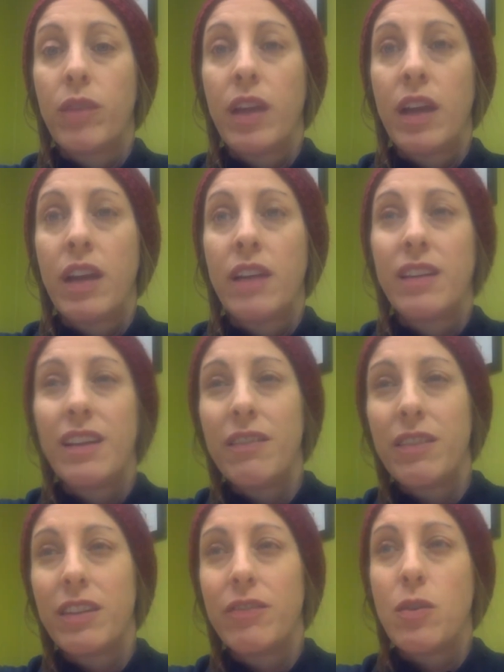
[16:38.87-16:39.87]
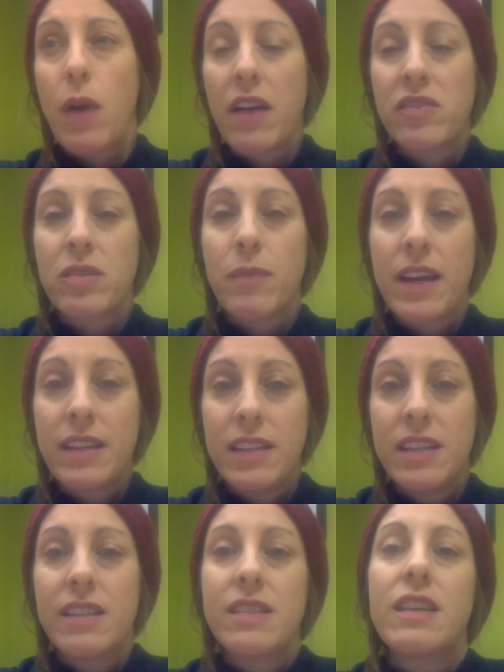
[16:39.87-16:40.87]
and even if you have some
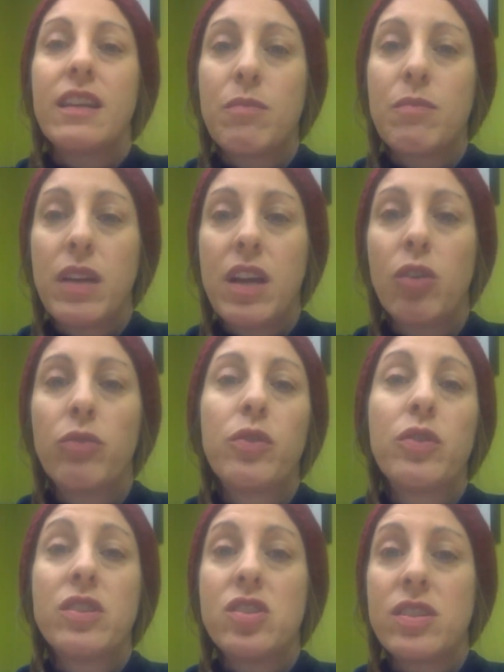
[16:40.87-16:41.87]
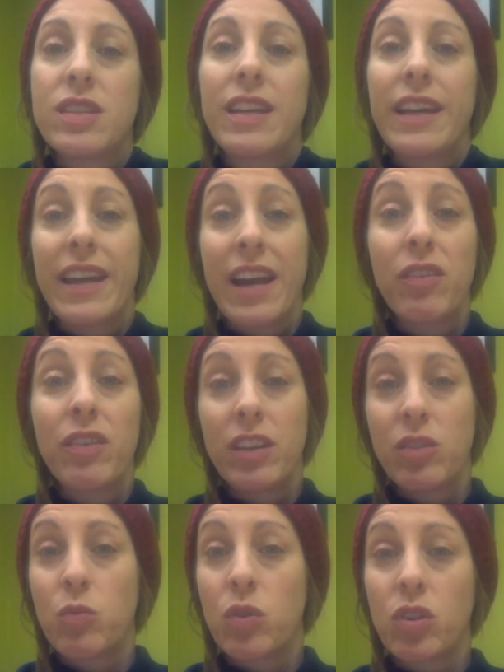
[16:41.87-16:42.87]
ideas, it can be helpful to just get out in
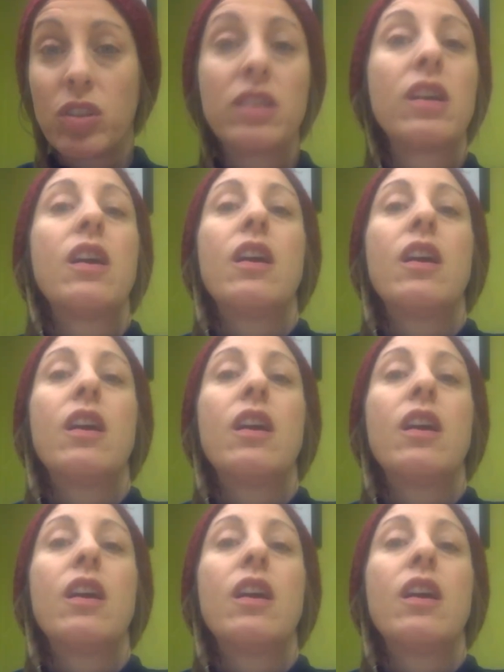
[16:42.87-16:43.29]
the world,